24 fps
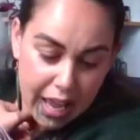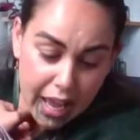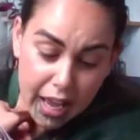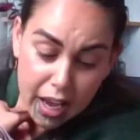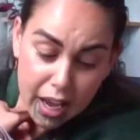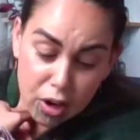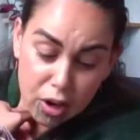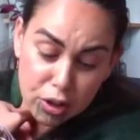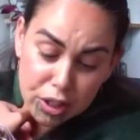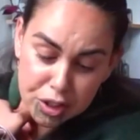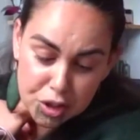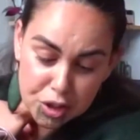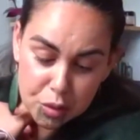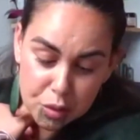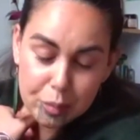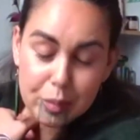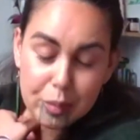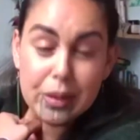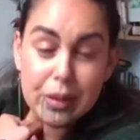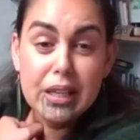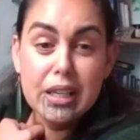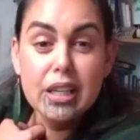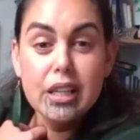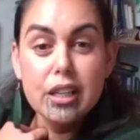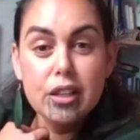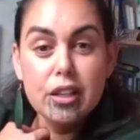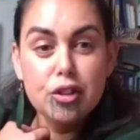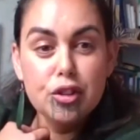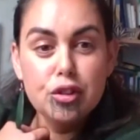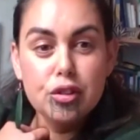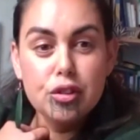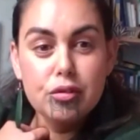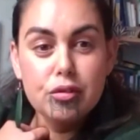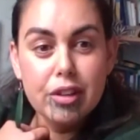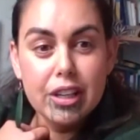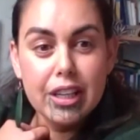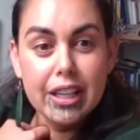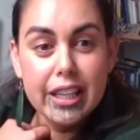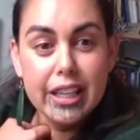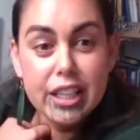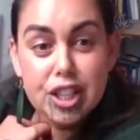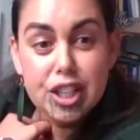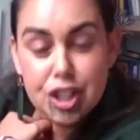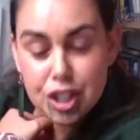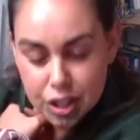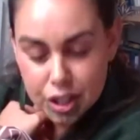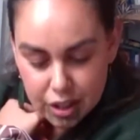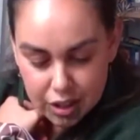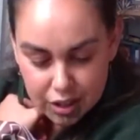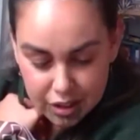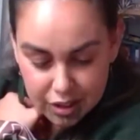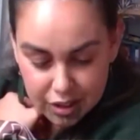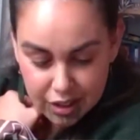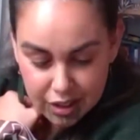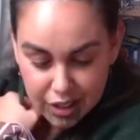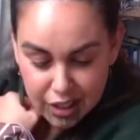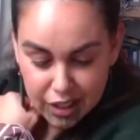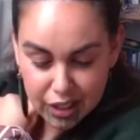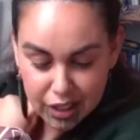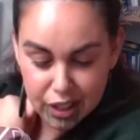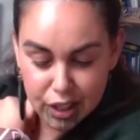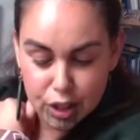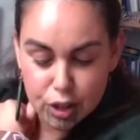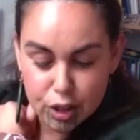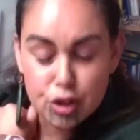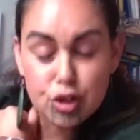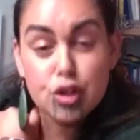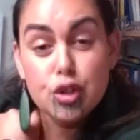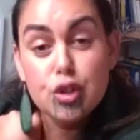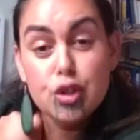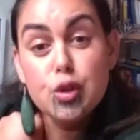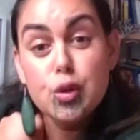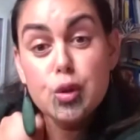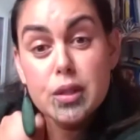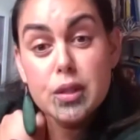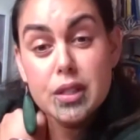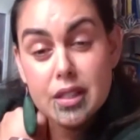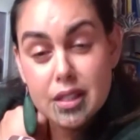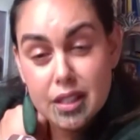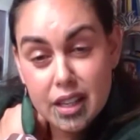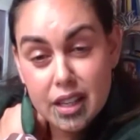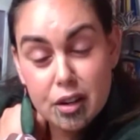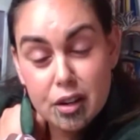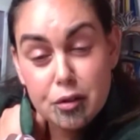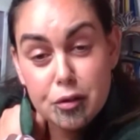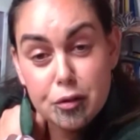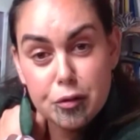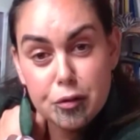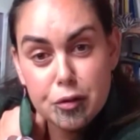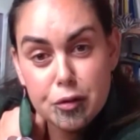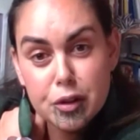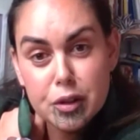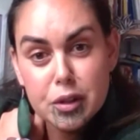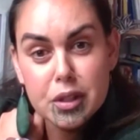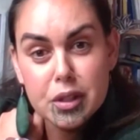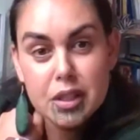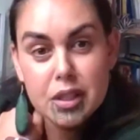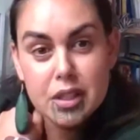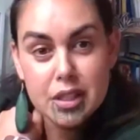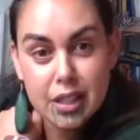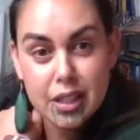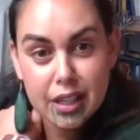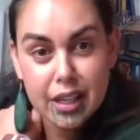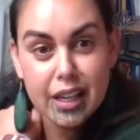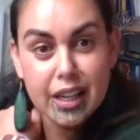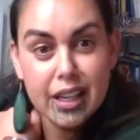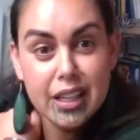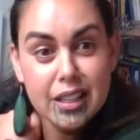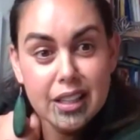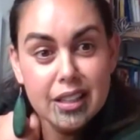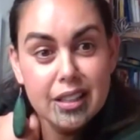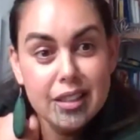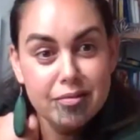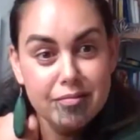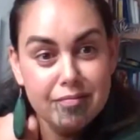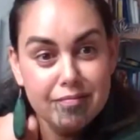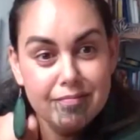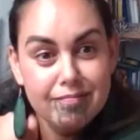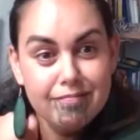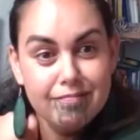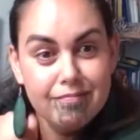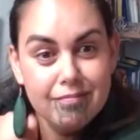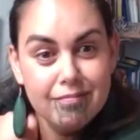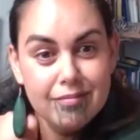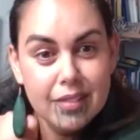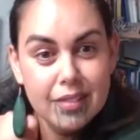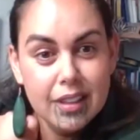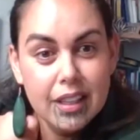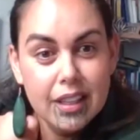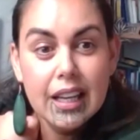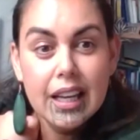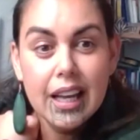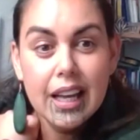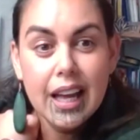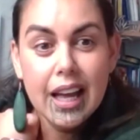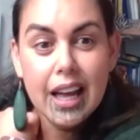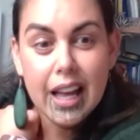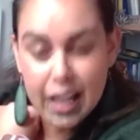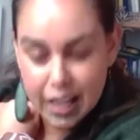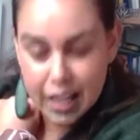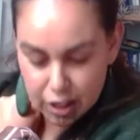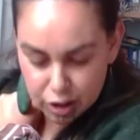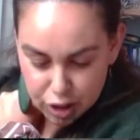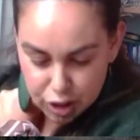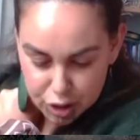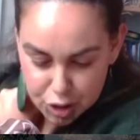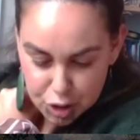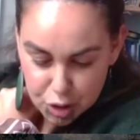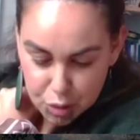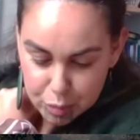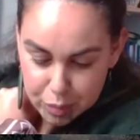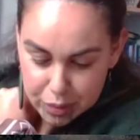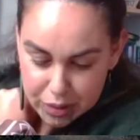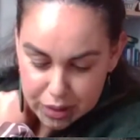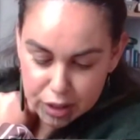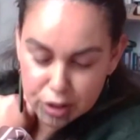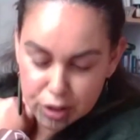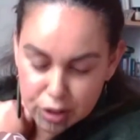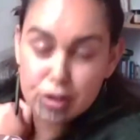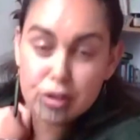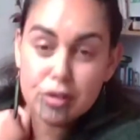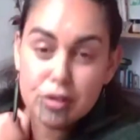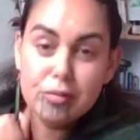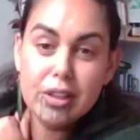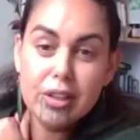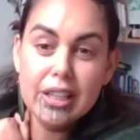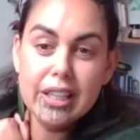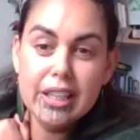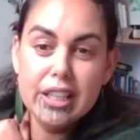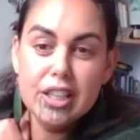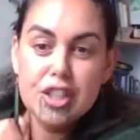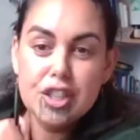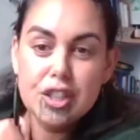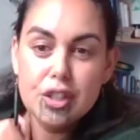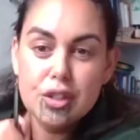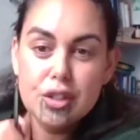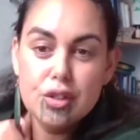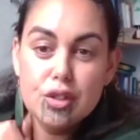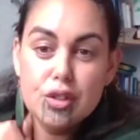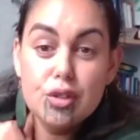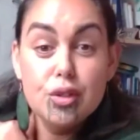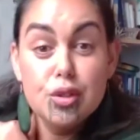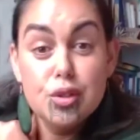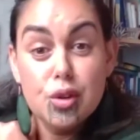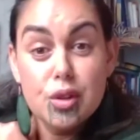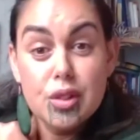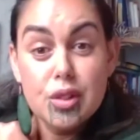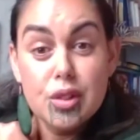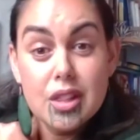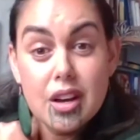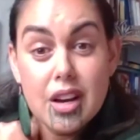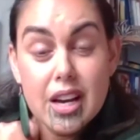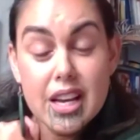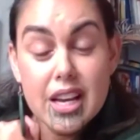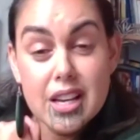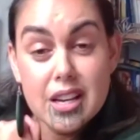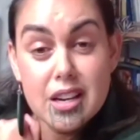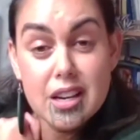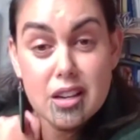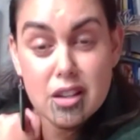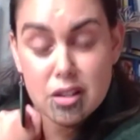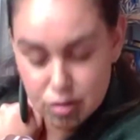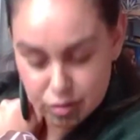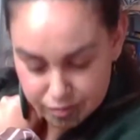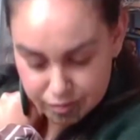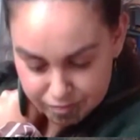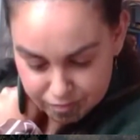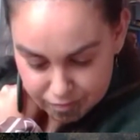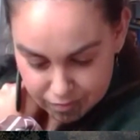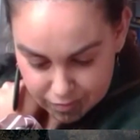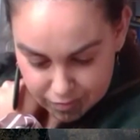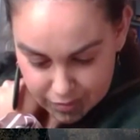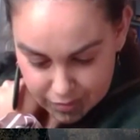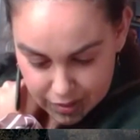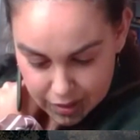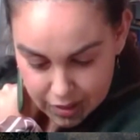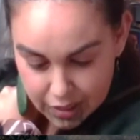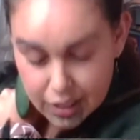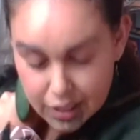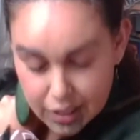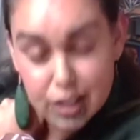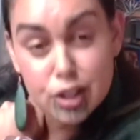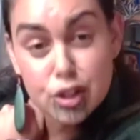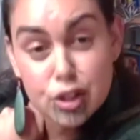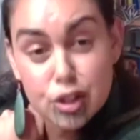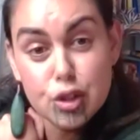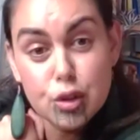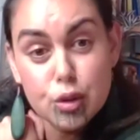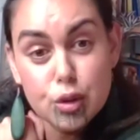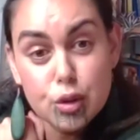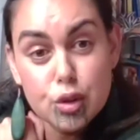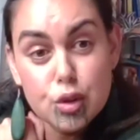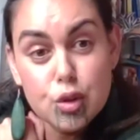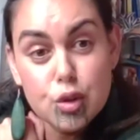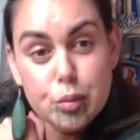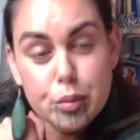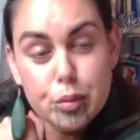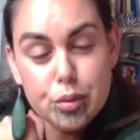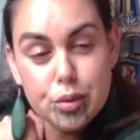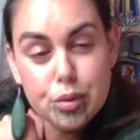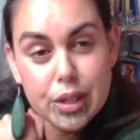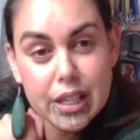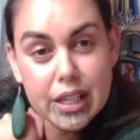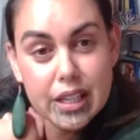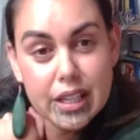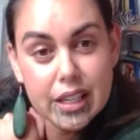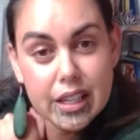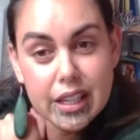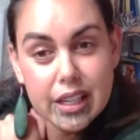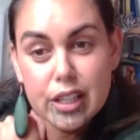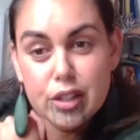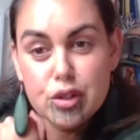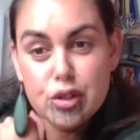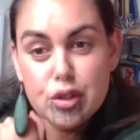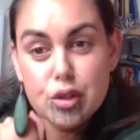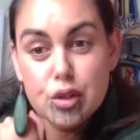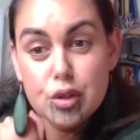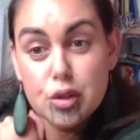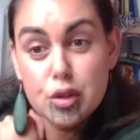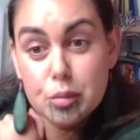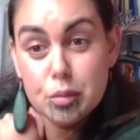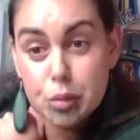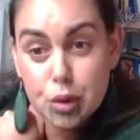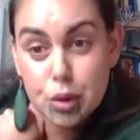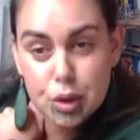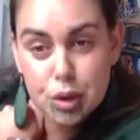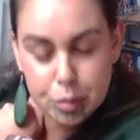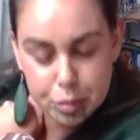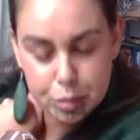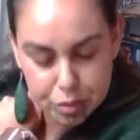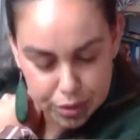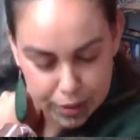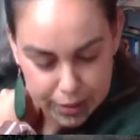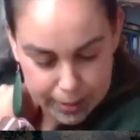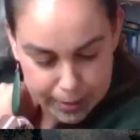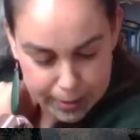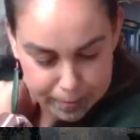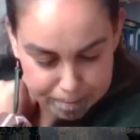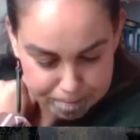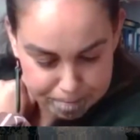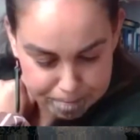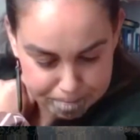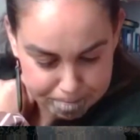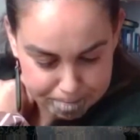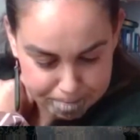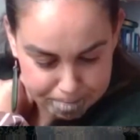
how can you be in good relation to yourself today? Mm-hmm. How can you be in good relation to your taiao, to your tupuna, and to your mokopuna?